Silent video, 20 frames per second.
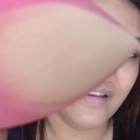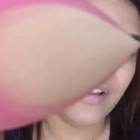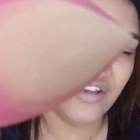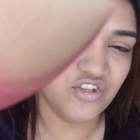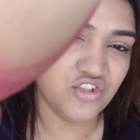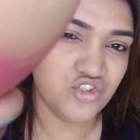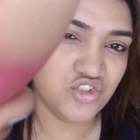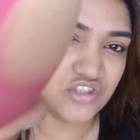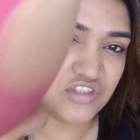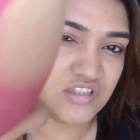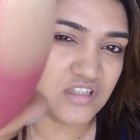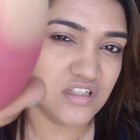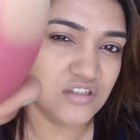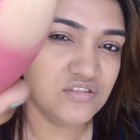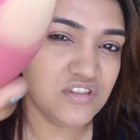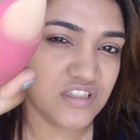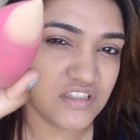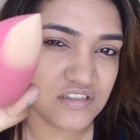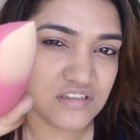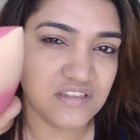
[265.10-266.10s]
It's just a
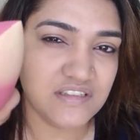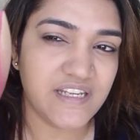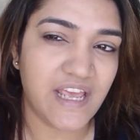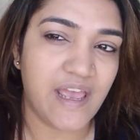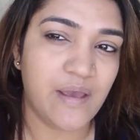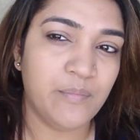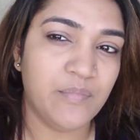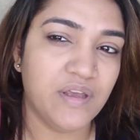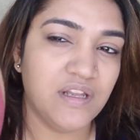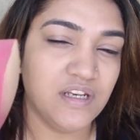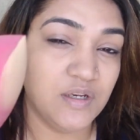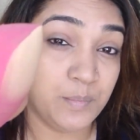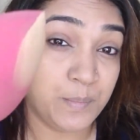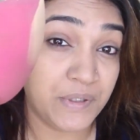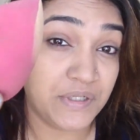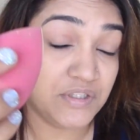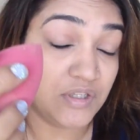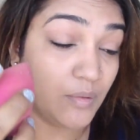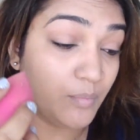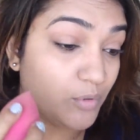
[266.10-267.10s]
little damp and it
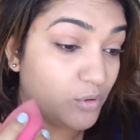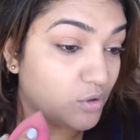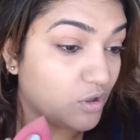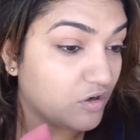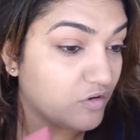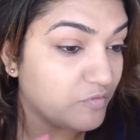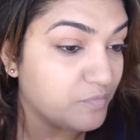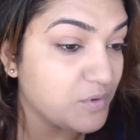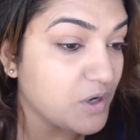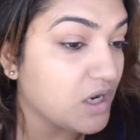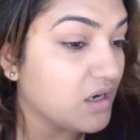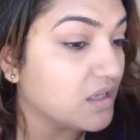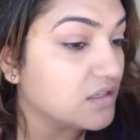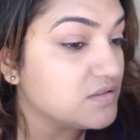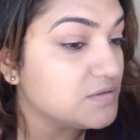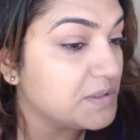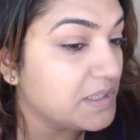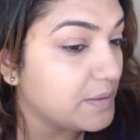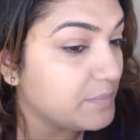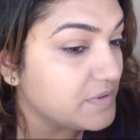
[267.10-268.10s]
picked up a lot of product.
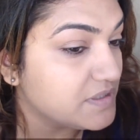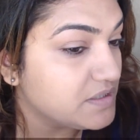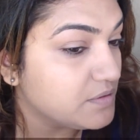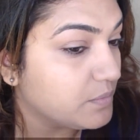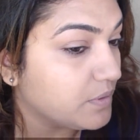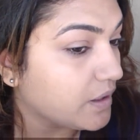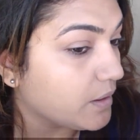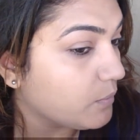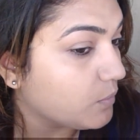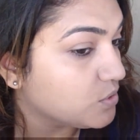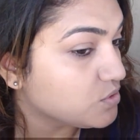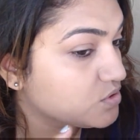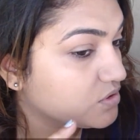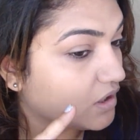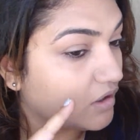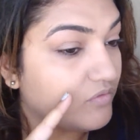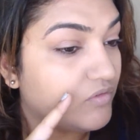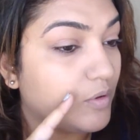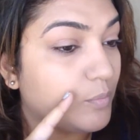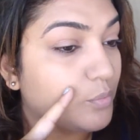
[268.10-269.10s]
So let me see where I want to
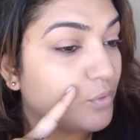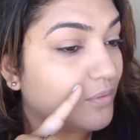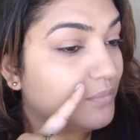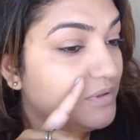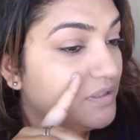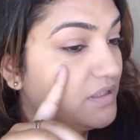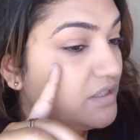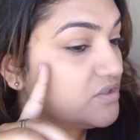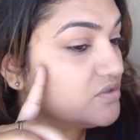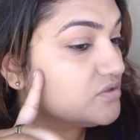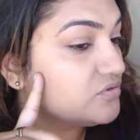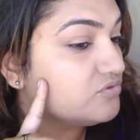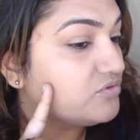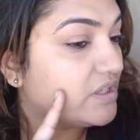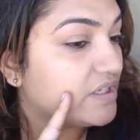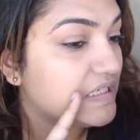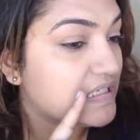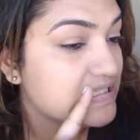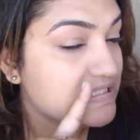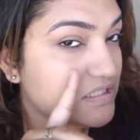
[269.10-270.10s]
cover up. Probably there's a
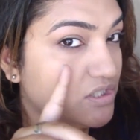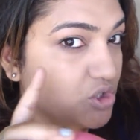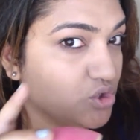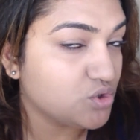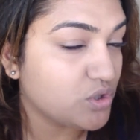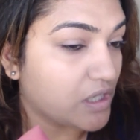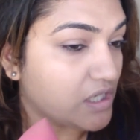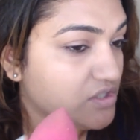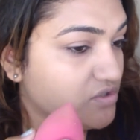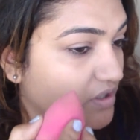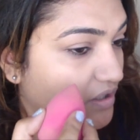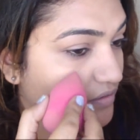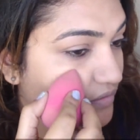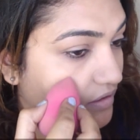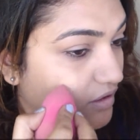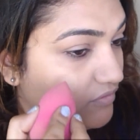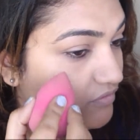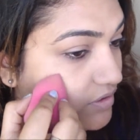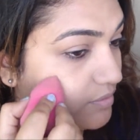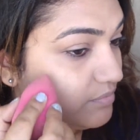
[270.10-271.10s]
redness here, so I'll try to
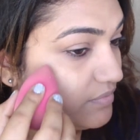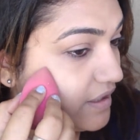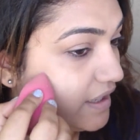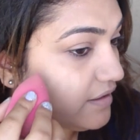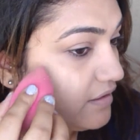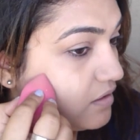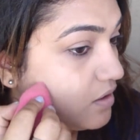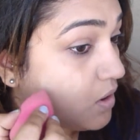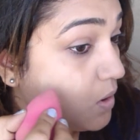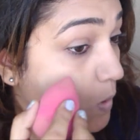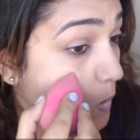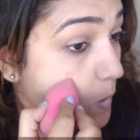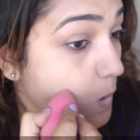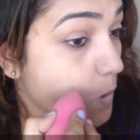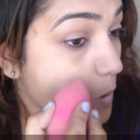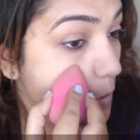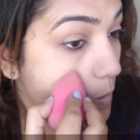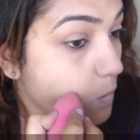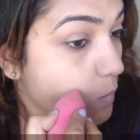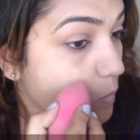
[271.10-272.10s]
cover up that.
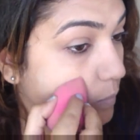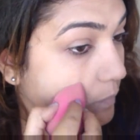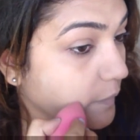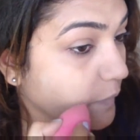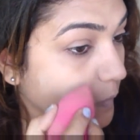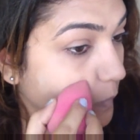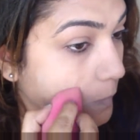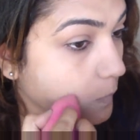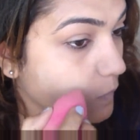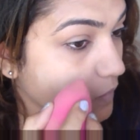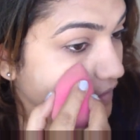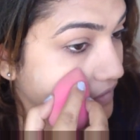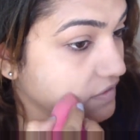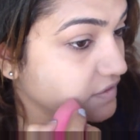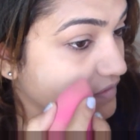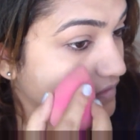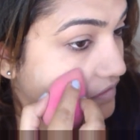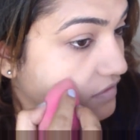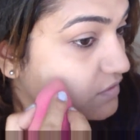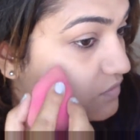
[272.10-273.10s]
Oh my god,
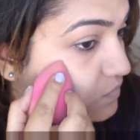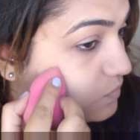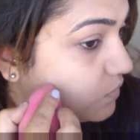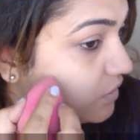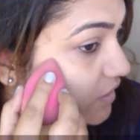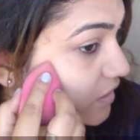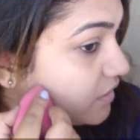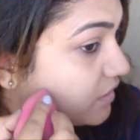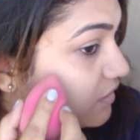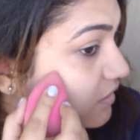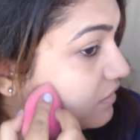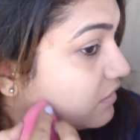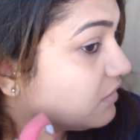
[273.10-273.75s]
it does work.